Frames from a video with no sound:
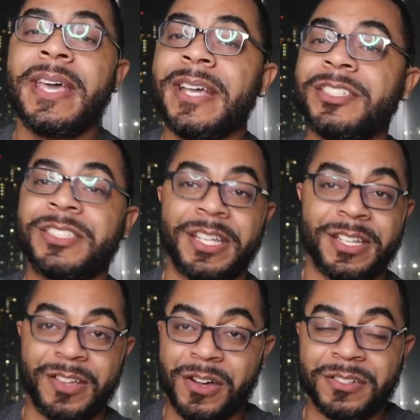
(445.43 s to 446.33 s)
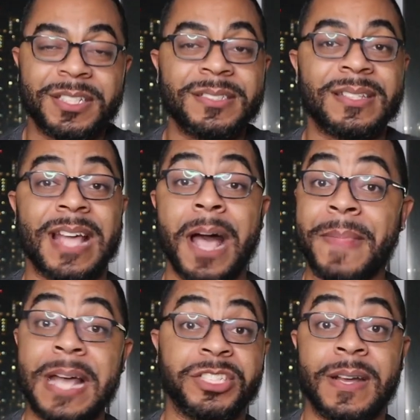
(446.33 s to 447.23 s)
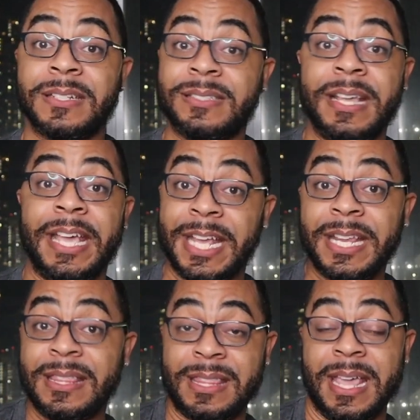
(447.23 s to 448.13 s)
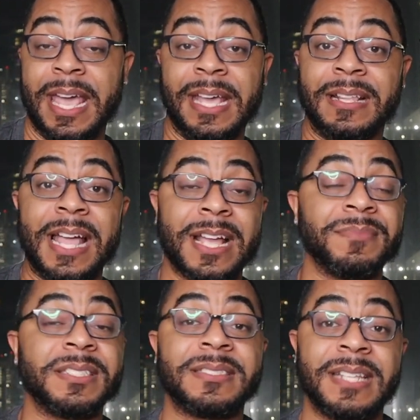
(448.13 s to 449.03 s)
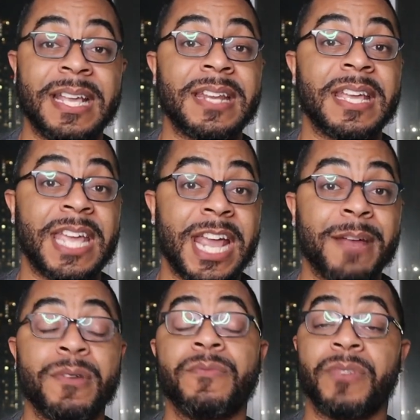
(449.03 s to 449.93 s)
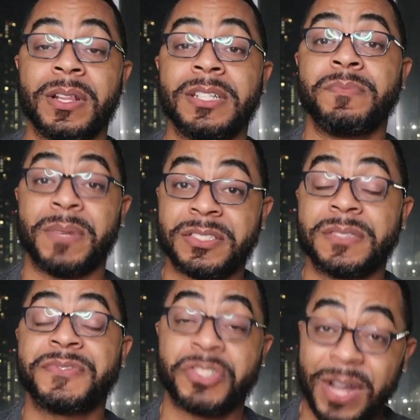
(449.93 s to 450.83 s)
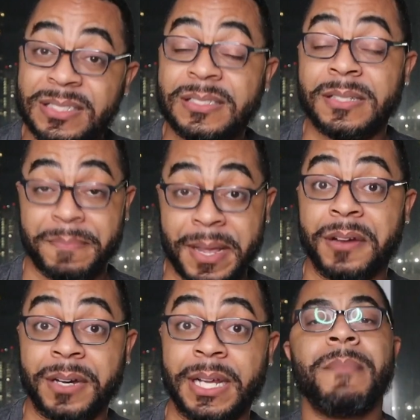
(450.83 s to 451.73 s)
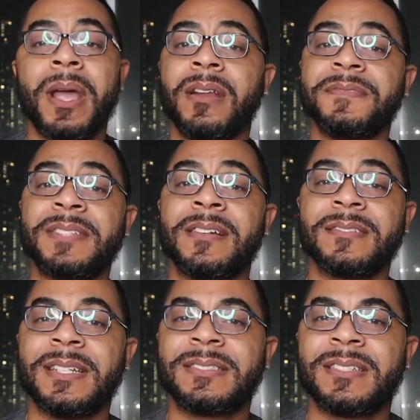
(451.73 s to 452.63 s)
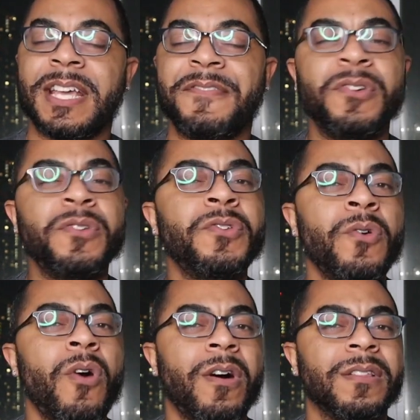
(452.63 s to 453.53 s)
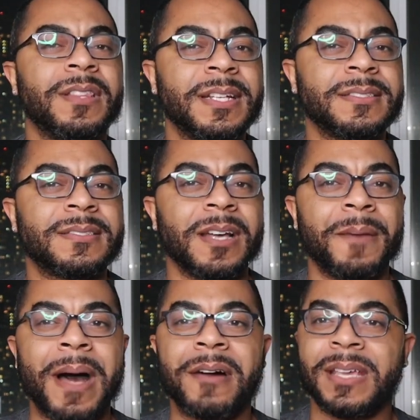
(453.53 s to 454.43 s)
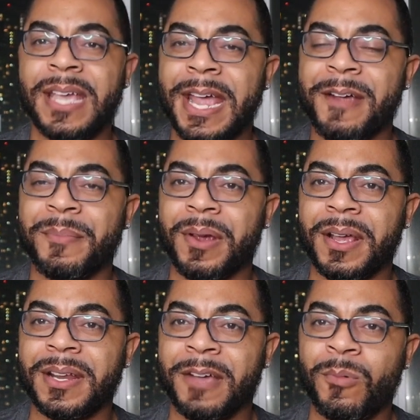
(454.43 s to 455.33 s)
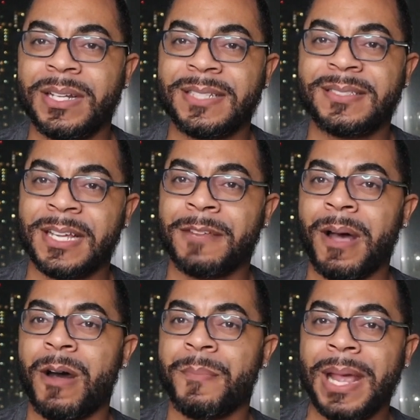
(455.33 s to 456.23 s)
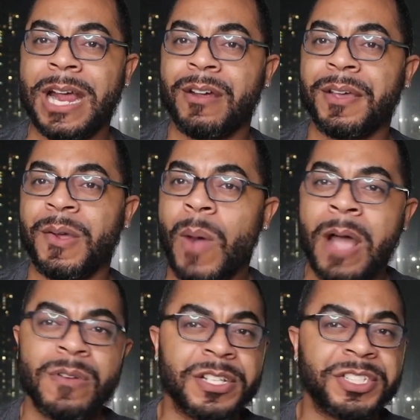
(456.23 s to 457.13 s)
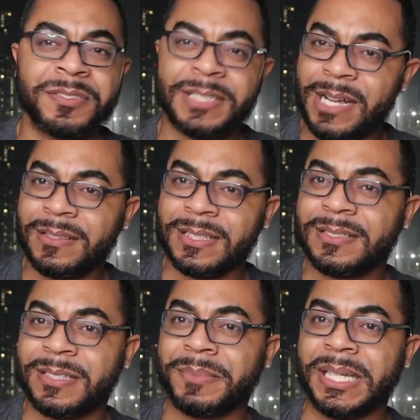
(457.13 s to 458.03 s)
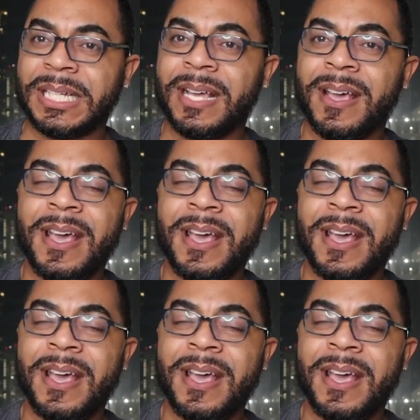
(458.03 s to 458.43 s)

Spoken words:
Here she goes. She's like, I'm not trying to say anything. Like, I'm just saying that Cameron really must have trusted Mary. Meredith tells Lisa, if you knew all this about Cameron and what he said about Mary, why wouldn't you tell this to me?